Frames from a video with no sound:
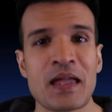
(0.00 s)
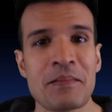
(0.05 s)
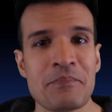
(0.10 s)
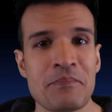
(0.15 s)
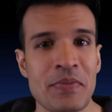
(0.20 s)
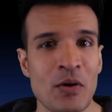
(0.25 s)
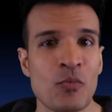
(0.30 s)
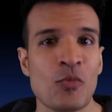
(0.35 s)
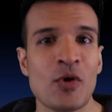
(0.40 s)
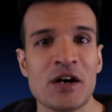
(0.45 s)

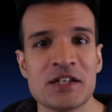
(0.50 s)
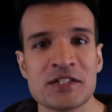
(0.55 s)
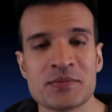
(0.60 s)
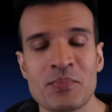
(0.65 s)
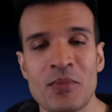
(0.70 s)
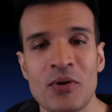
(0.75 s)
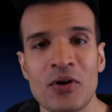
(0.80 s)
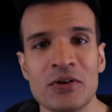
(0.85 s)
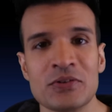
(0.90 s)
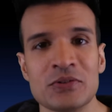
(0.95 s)
Benoit's
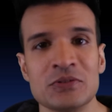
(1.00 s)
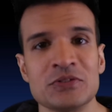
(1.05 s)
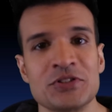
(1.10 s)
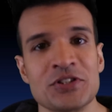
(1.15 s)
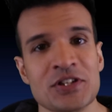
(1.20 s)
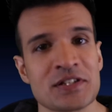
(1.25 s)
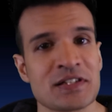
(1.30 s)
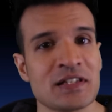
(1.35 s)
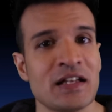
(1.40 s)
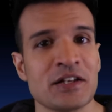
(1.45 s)
model,
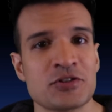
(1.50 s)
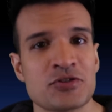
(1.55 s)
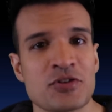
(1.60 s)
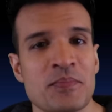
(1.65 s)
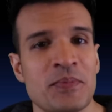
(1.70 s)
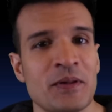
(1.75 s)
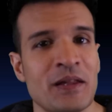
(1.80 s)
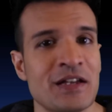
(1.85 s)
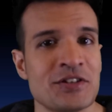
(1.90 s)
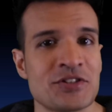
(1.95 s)
just like
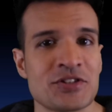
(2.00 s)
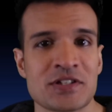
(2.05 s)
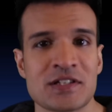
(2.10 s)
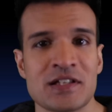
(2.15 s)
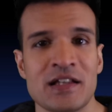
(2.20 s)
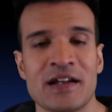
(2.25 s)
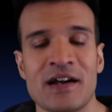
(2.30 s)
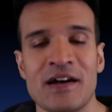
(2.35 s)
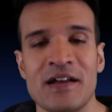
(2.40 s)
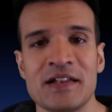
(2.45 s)
Triple H, just
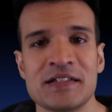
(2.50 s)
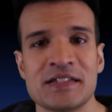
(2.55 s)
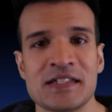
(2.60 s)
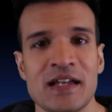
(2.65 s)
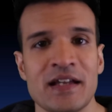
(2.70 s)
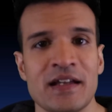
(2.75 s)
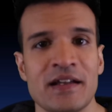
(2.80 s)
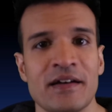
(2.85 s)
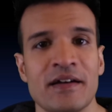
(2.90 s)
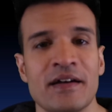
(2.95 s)
like
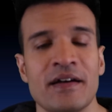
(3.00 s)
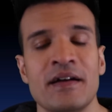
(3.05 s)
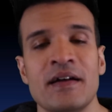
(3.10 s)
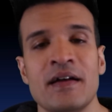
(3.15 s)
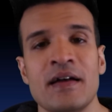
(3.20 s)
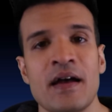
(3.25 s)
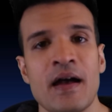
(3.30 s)
Undertaker,